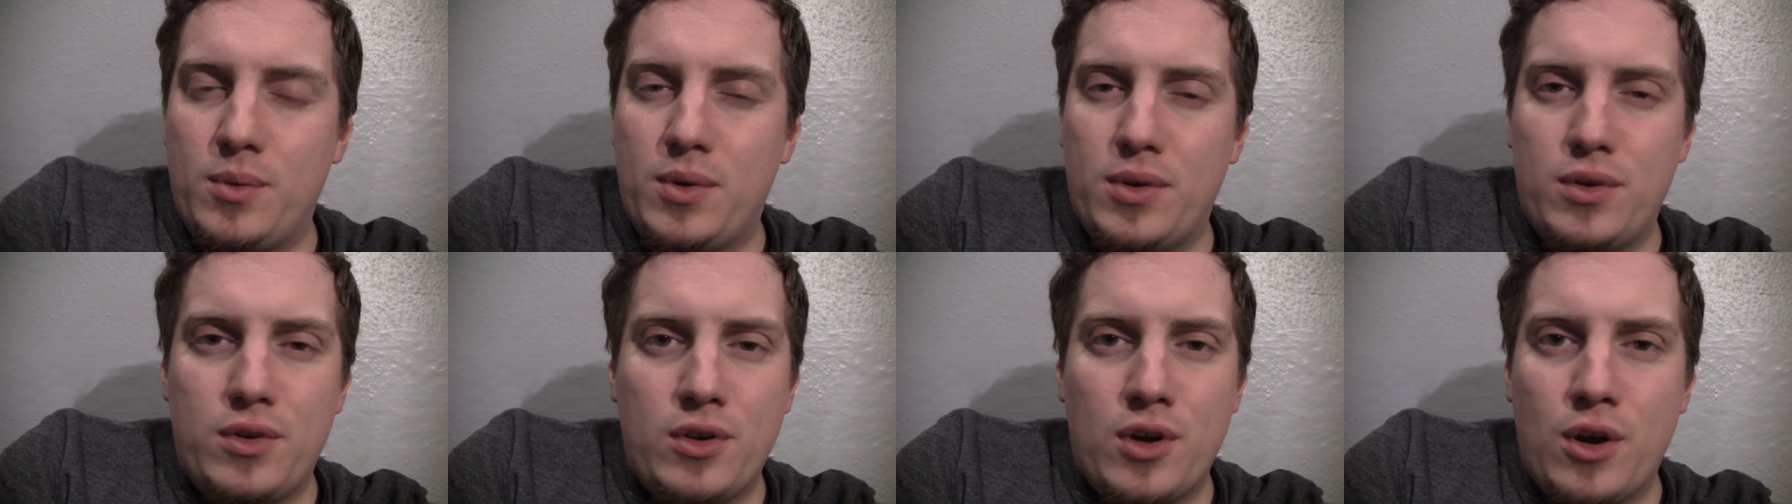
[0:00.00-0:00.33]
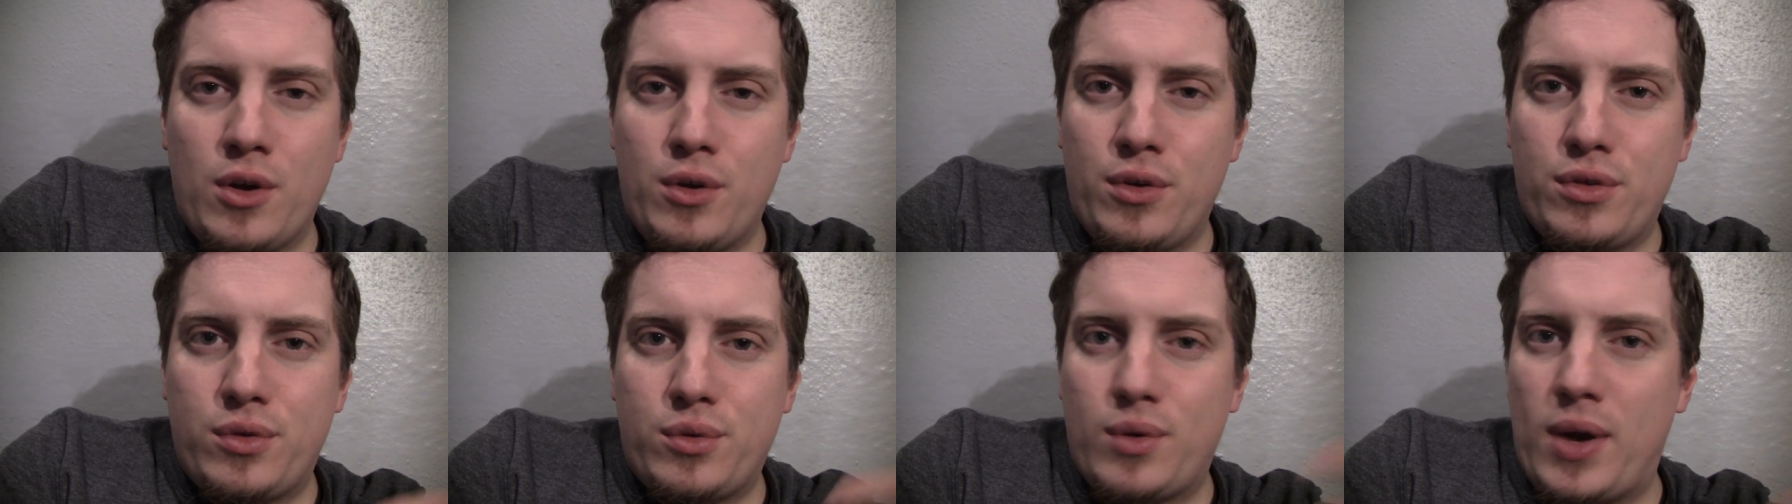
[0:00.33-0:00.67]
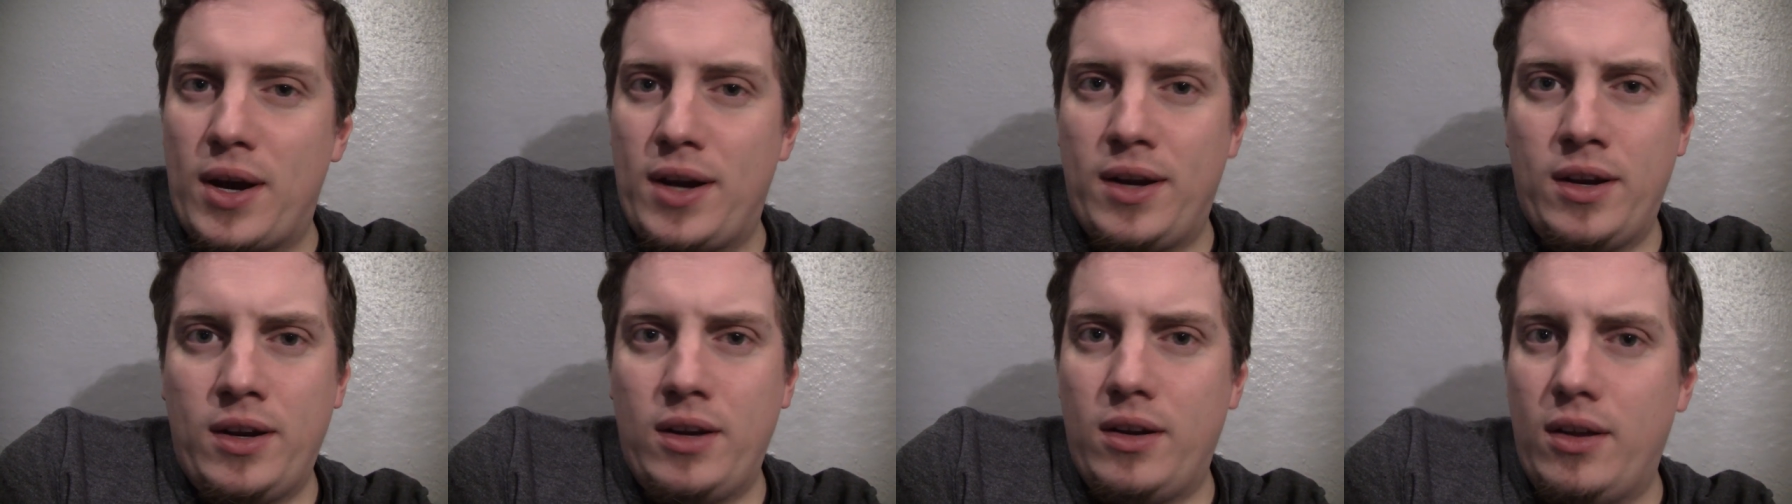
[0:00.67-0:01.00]
with no
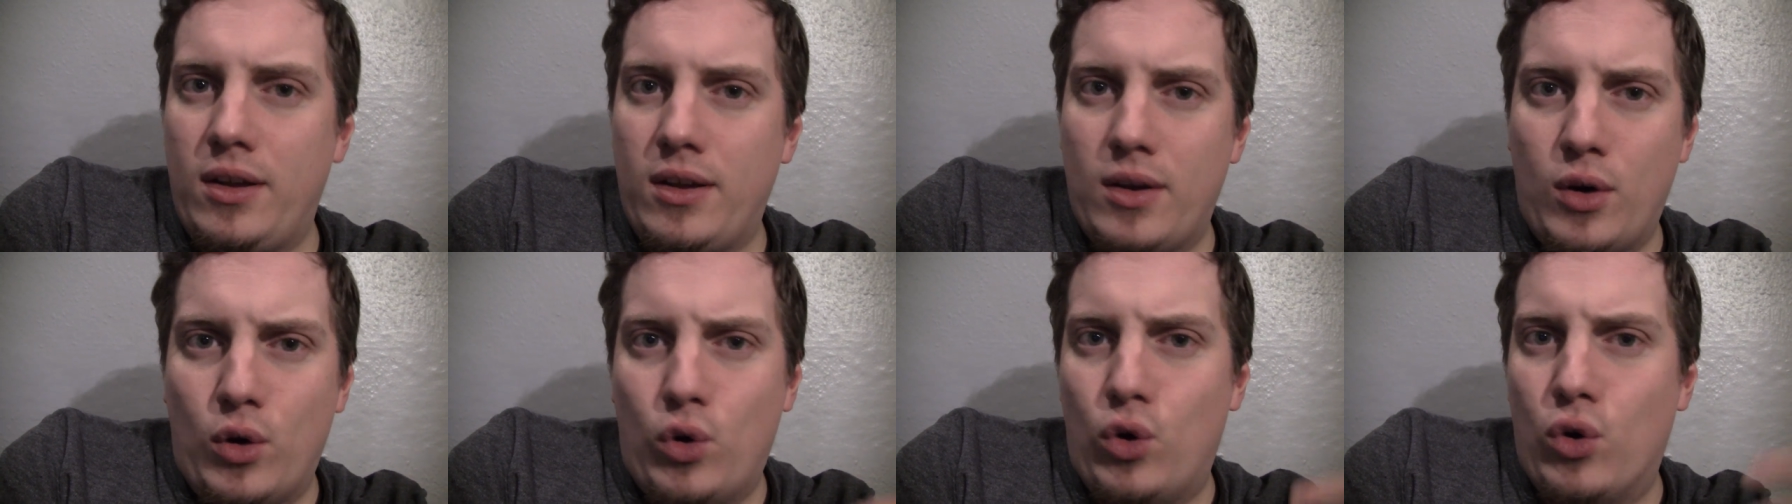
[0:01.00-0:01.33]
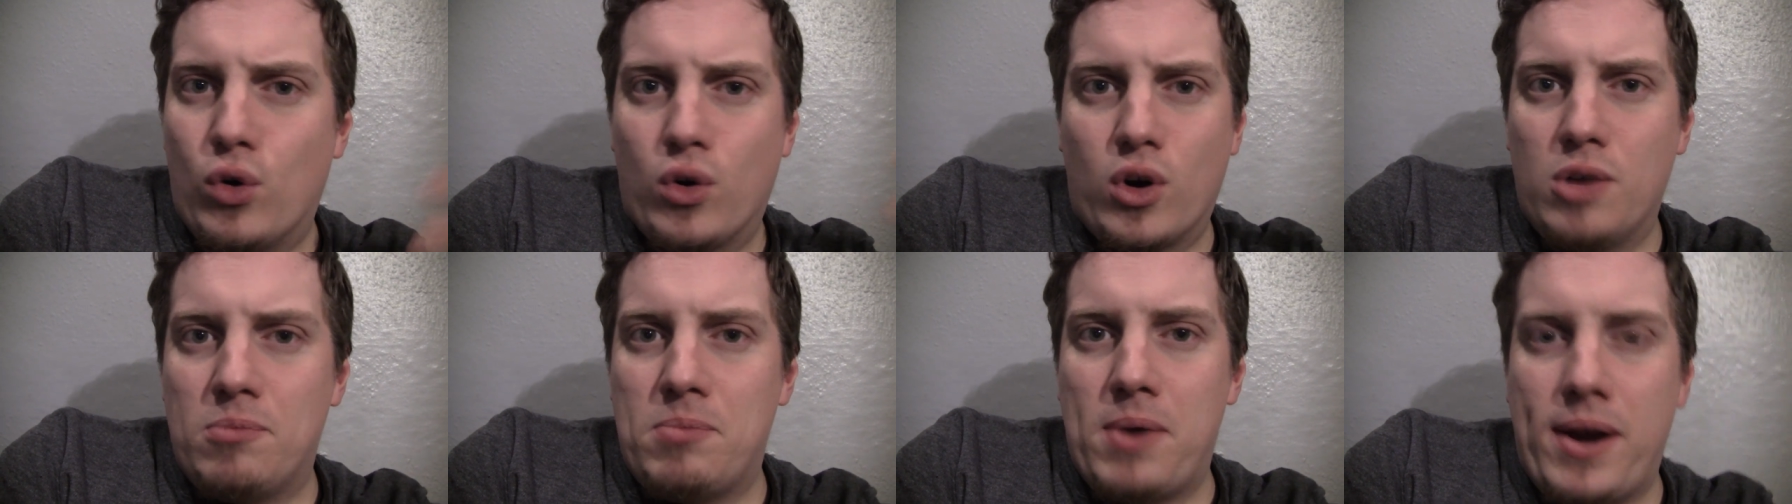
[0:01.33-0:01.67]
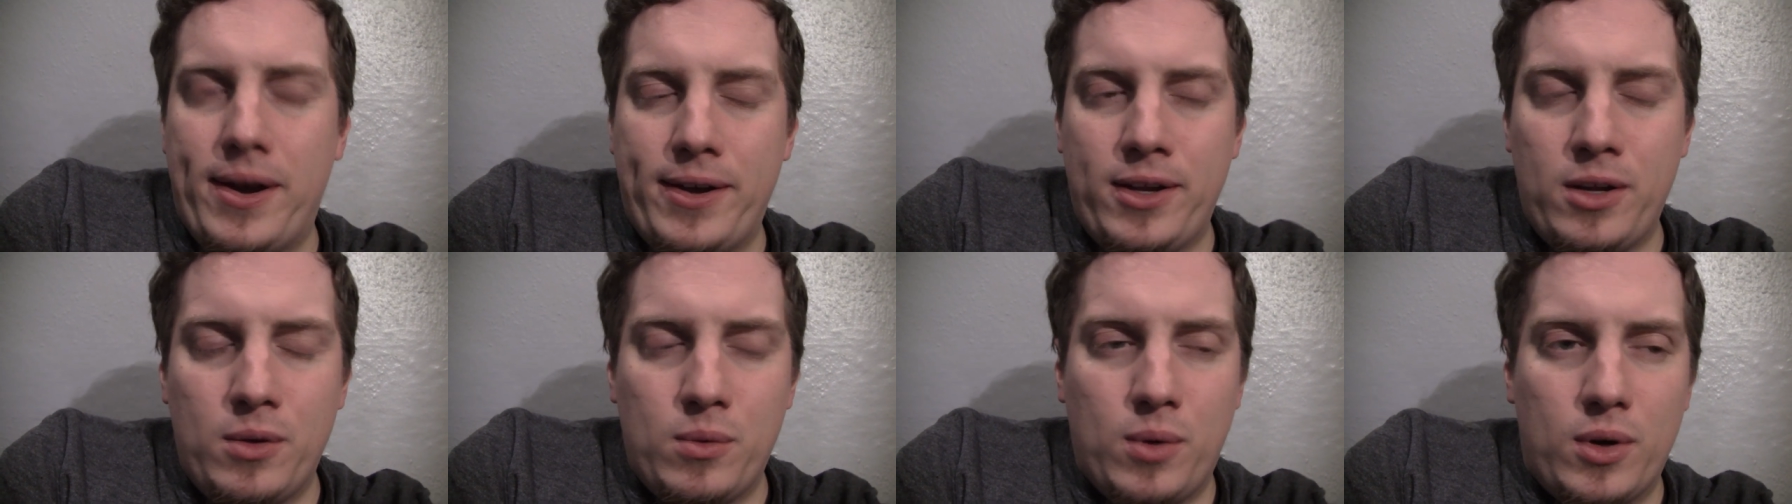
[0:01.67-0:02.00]
threatening aura
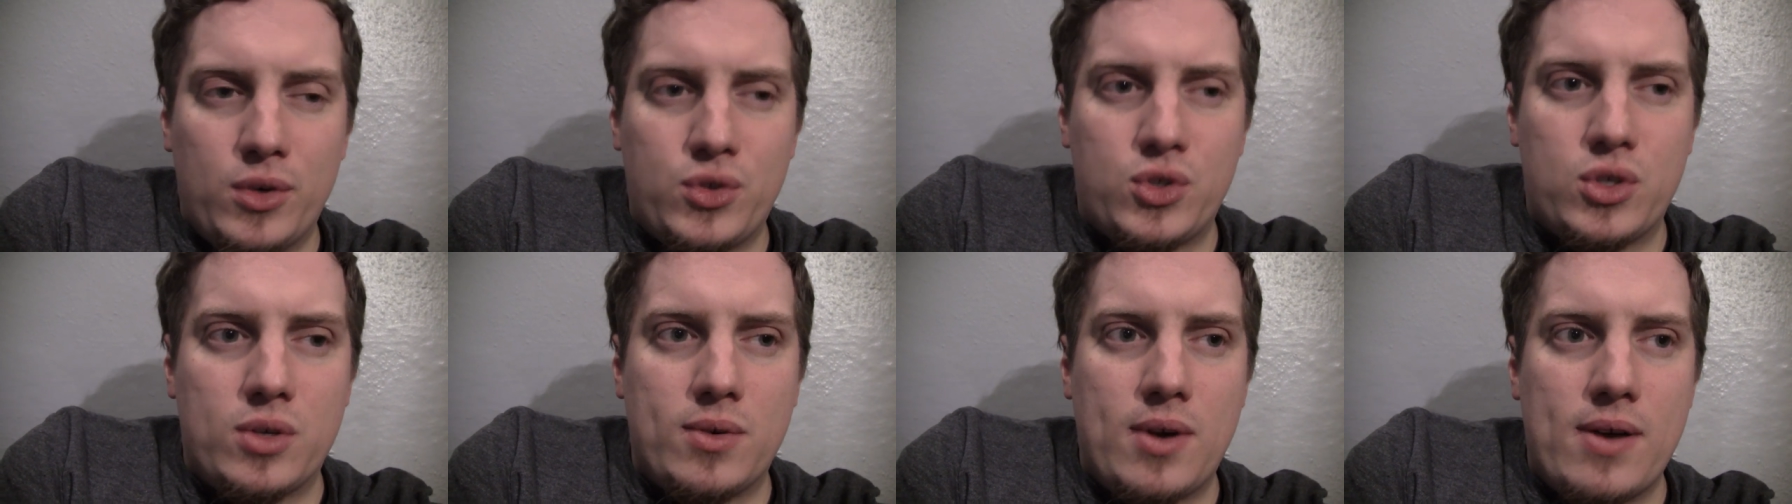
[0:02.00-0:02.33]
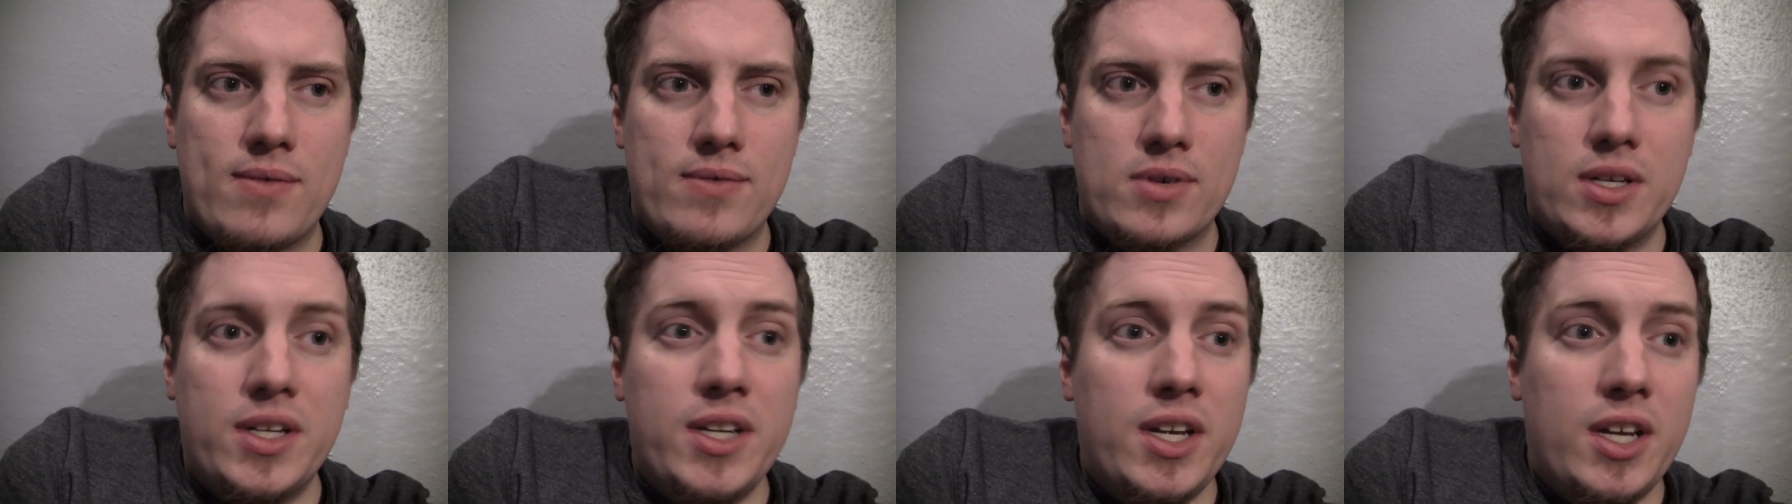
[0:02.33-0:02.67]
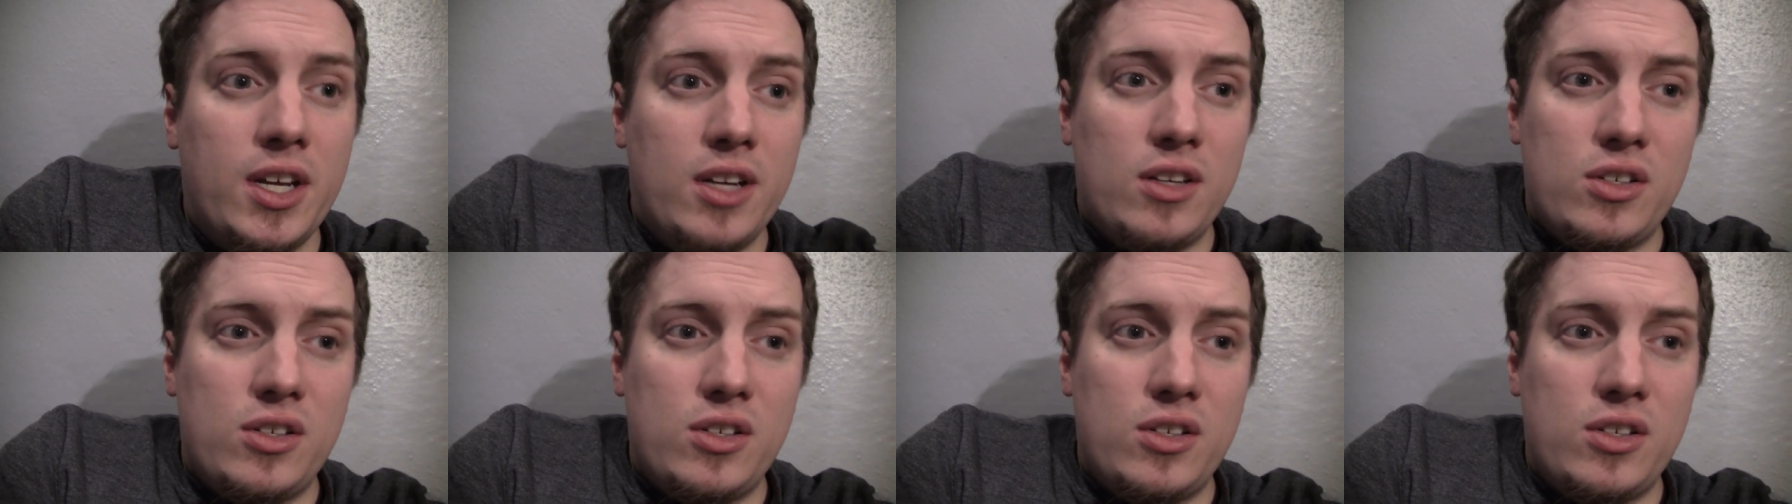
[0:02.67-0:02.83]
about you whatsoever,